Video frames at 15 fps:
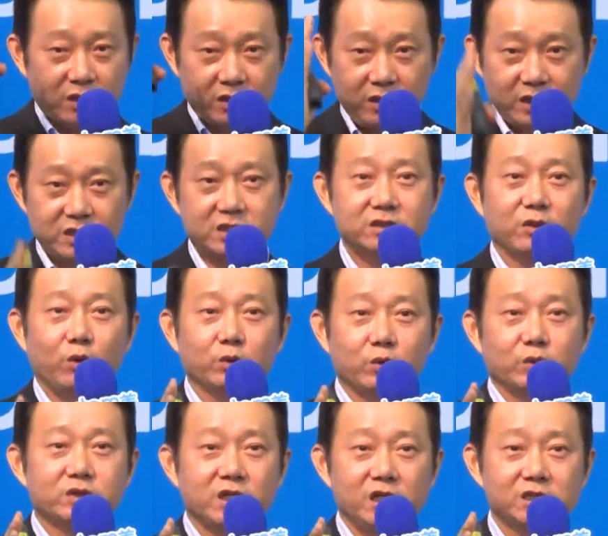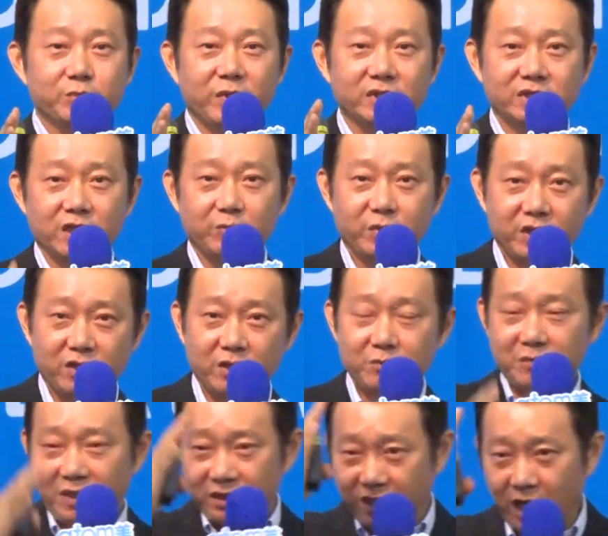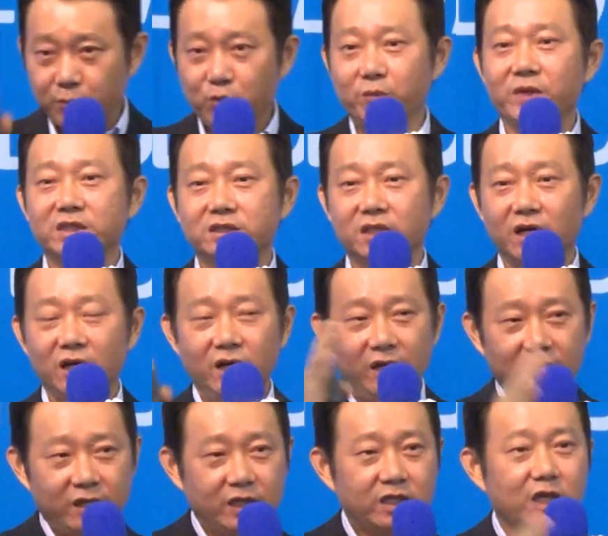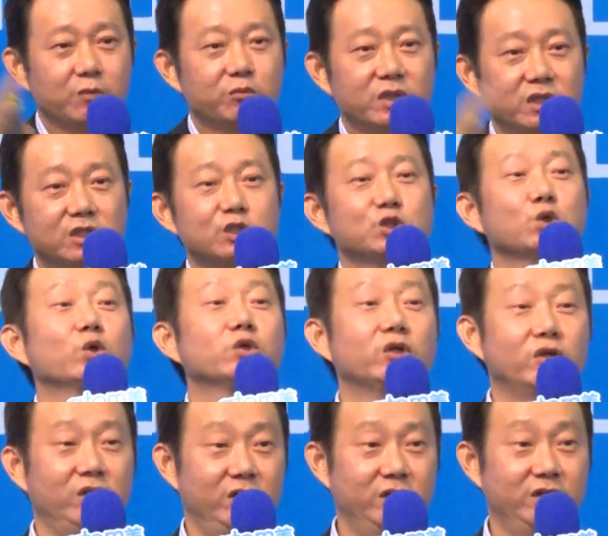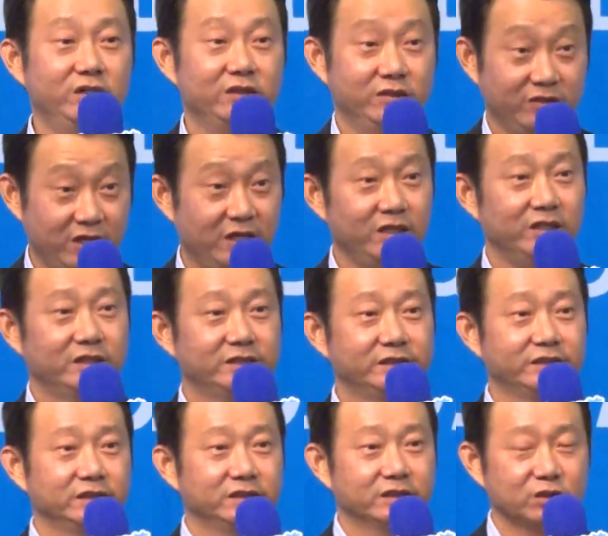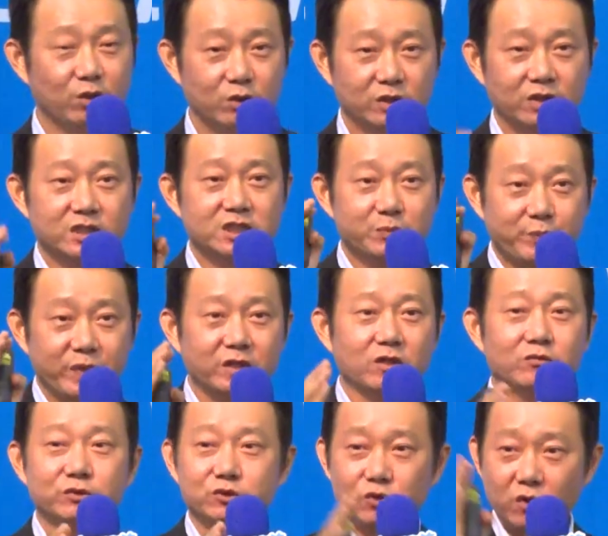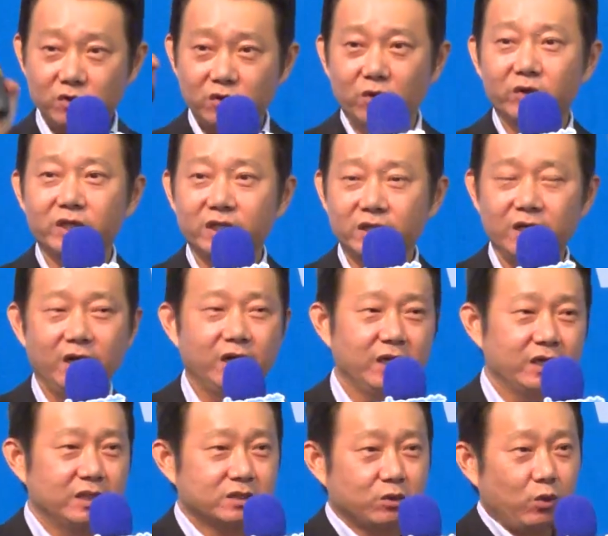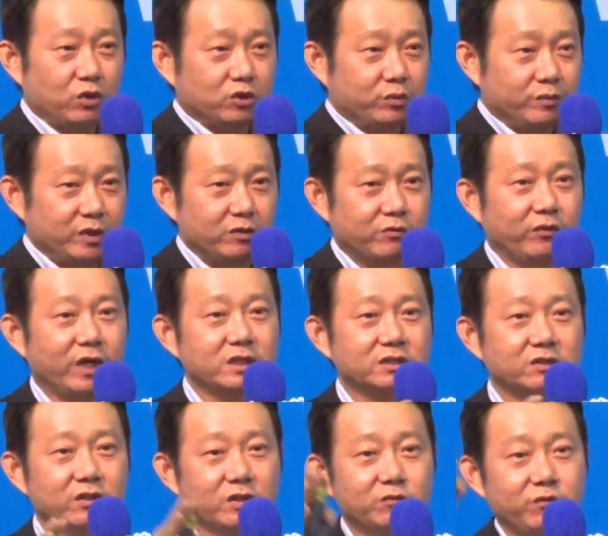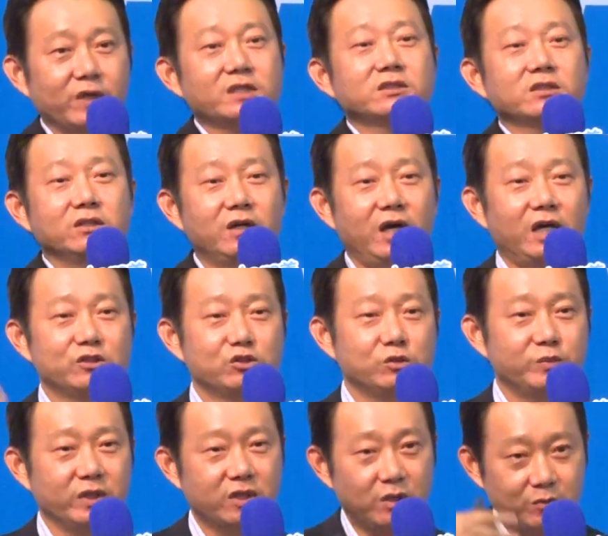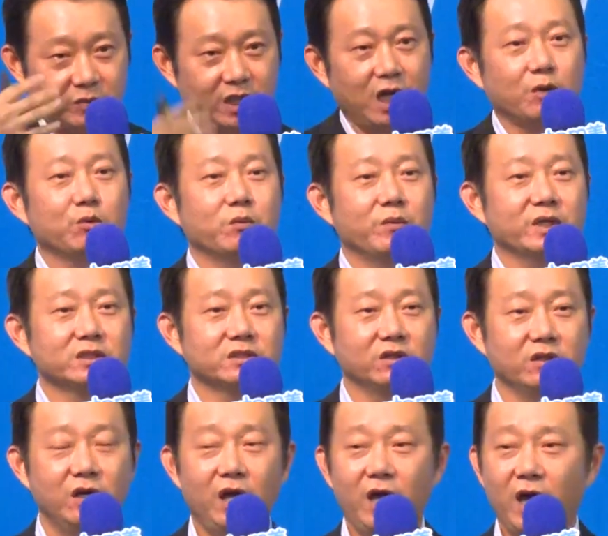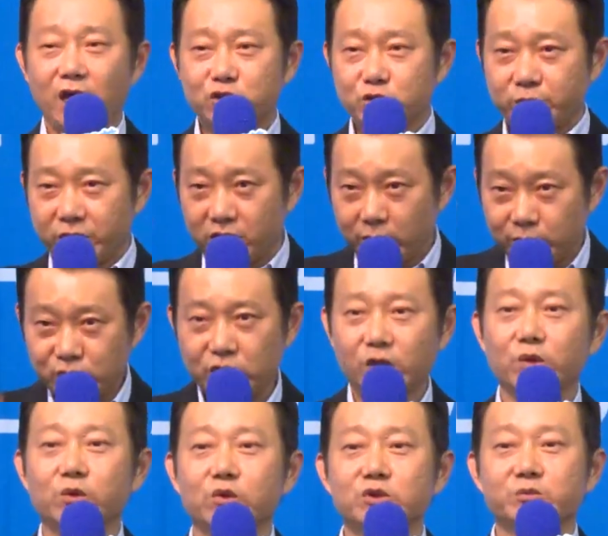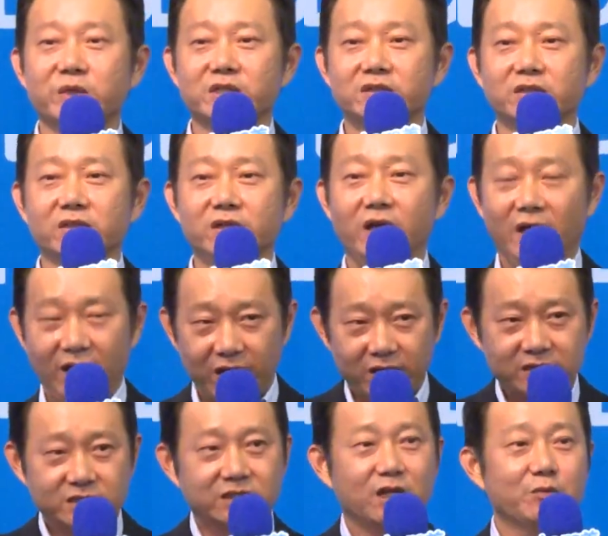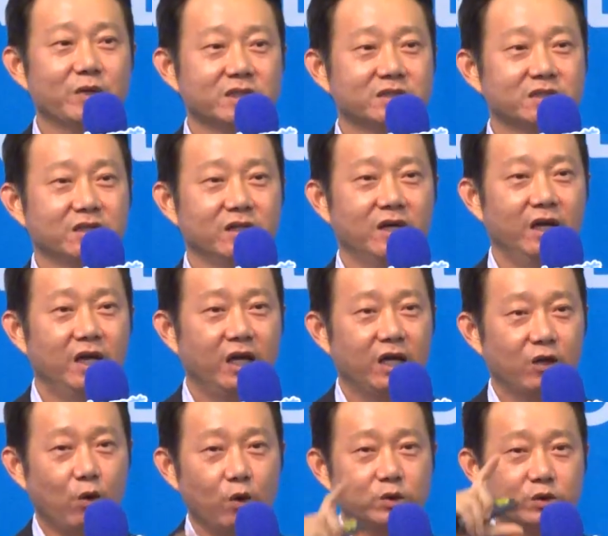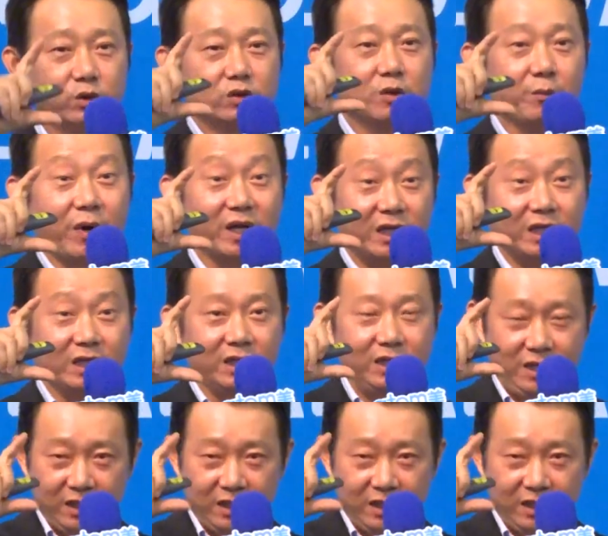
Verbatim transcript: This auto sales master becomes Damo Master, it can be shorter, okay? So the speed of your growing is going to be faster and faster as you become Diamond Master, as you become Sharon Rose Master and Star Master. And also the money